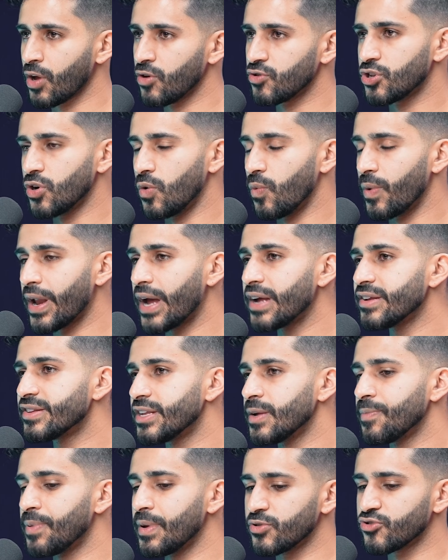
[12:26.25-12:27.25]
So when I
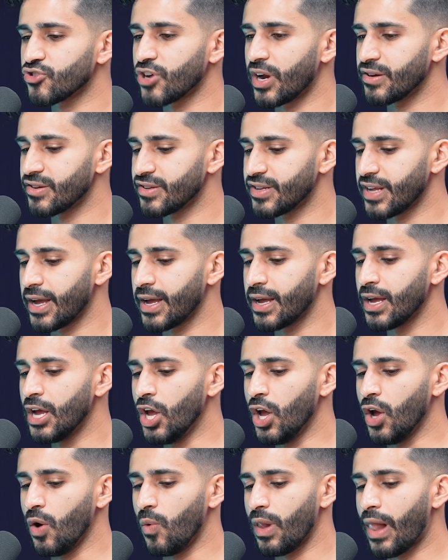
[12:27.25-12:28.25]
see people trying to say,
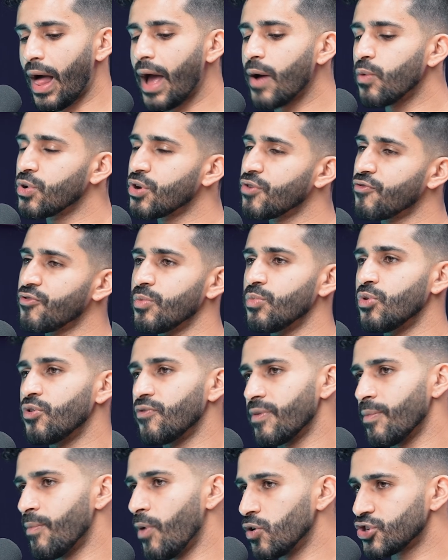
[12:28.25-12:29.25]
well, I want to
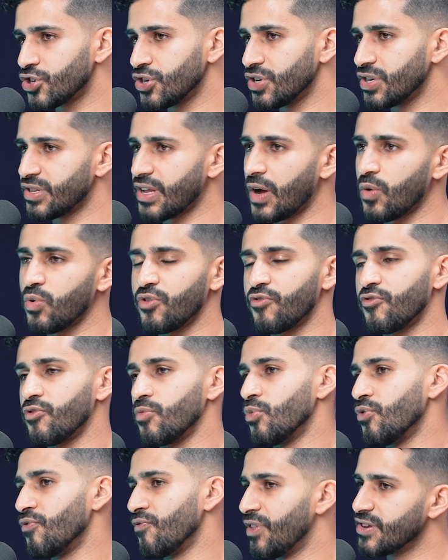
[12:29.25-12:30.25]
remove emotions, I want to
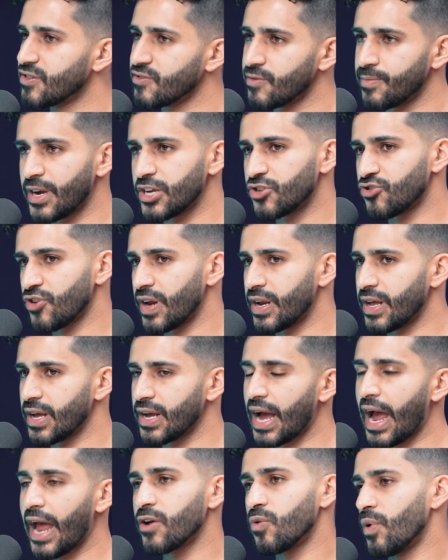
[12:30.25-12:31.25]
remove this from my
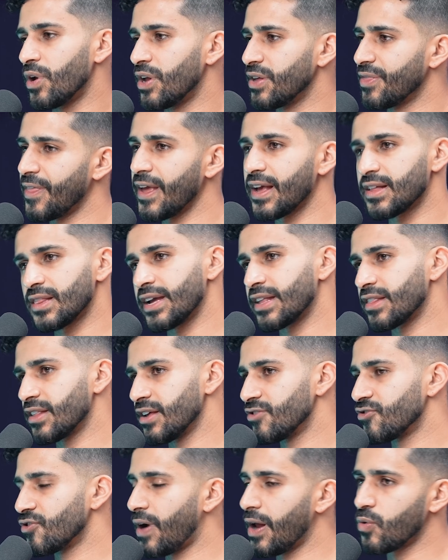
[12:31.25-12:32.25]
trading, I don't want to think like
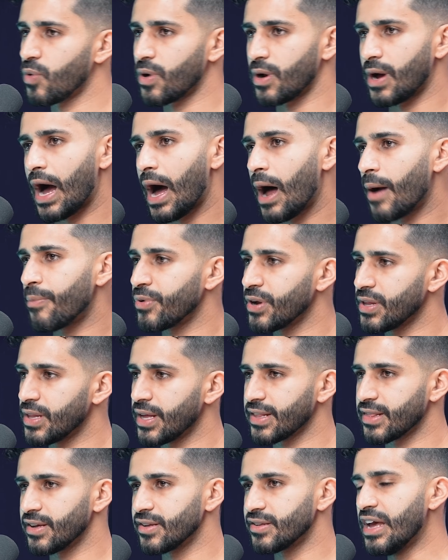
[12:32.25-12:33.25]
this, or I don't want to operate
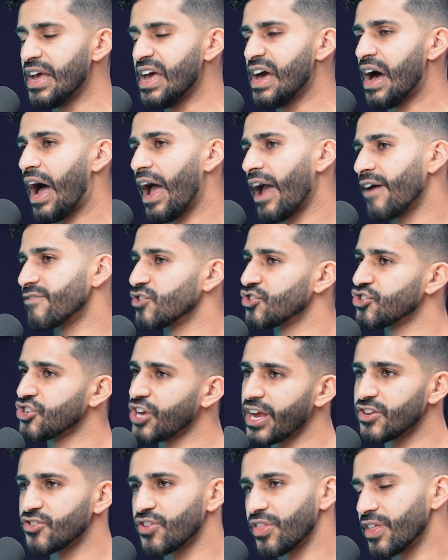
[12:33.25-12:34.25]
like this, I have to
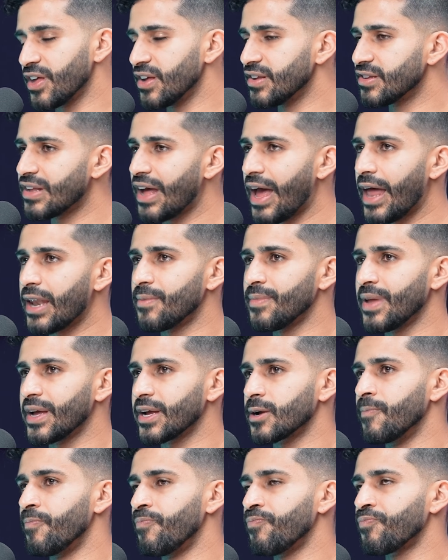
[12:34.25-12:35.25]
change this. And I'm
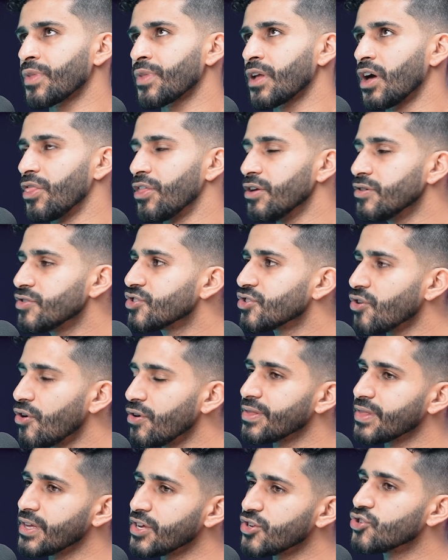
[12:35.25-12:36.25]
like, there's
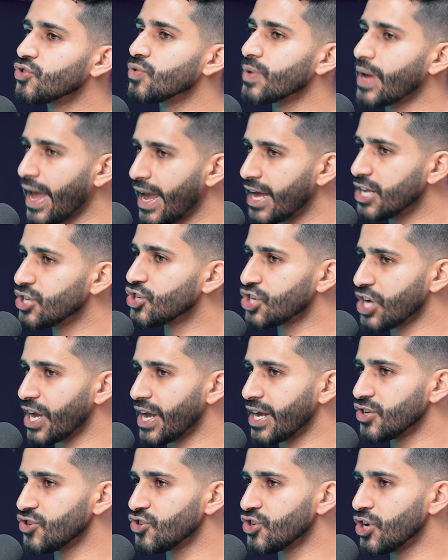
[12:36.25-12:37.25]
certain things you can
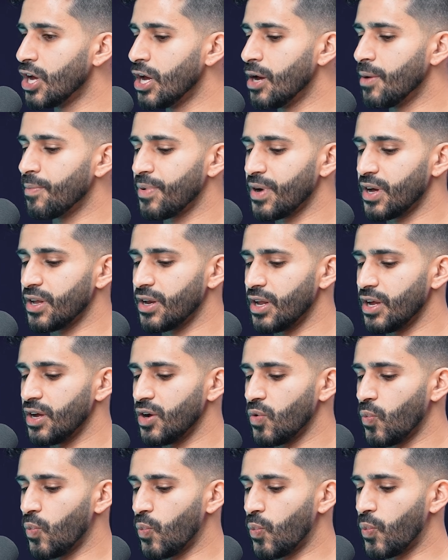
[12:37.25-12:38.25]
change, but
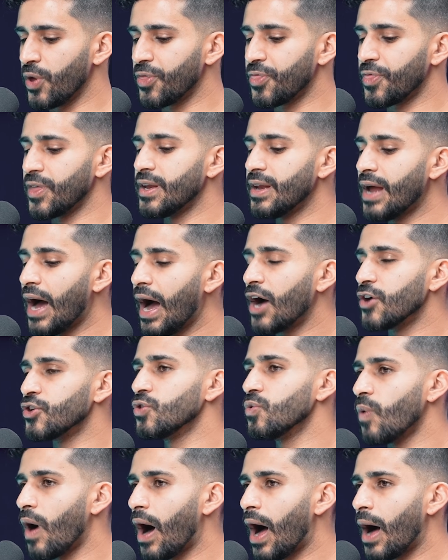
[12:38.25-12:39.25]
within how
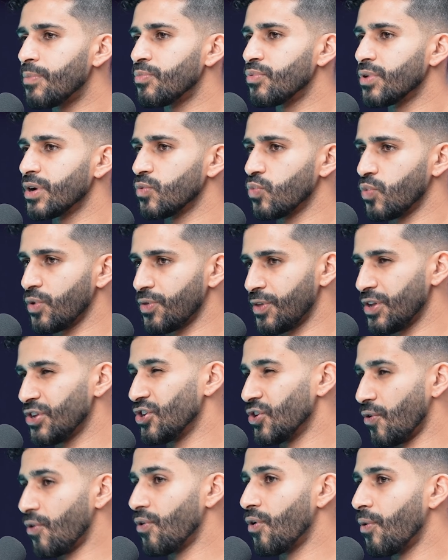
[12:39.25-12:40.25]
you operate within
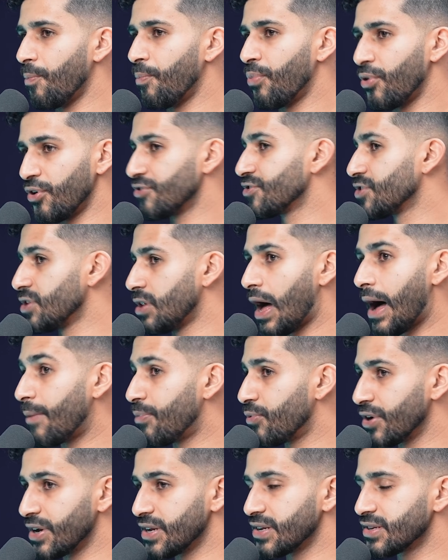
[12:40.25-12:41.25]
your personal
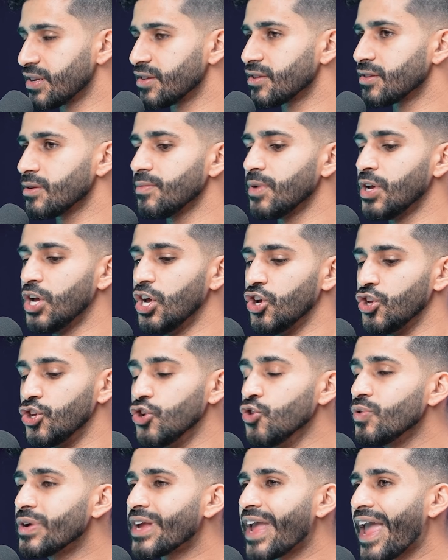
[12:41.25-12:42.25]
operating system,
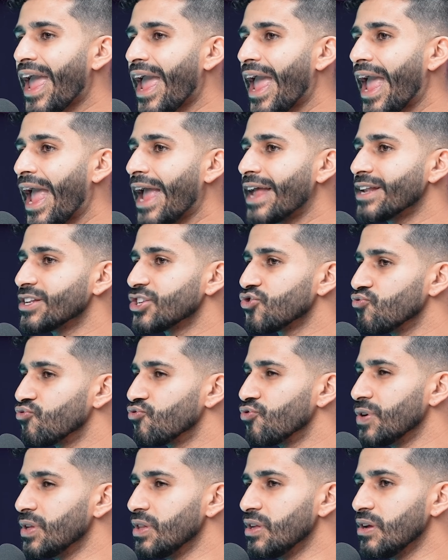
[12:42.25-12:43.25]
you can't
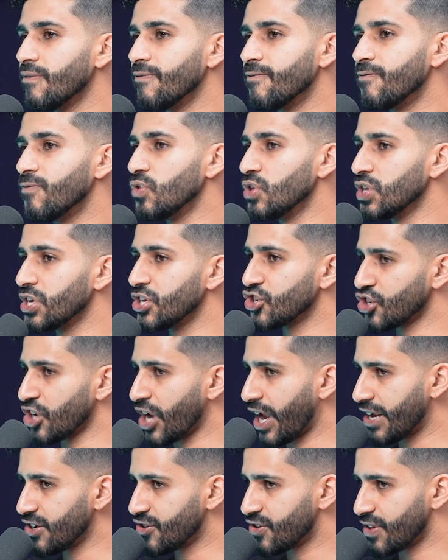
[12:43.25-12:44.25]
really fully
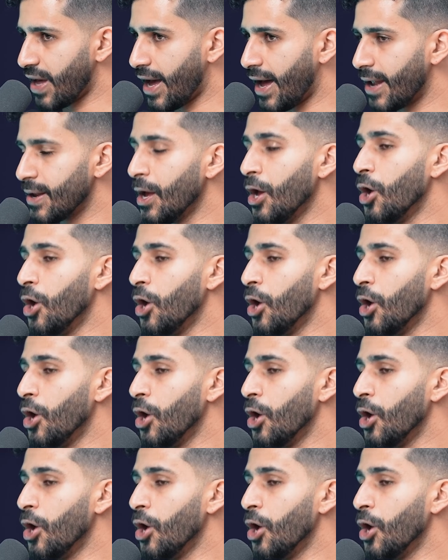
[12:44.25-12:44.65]
change that.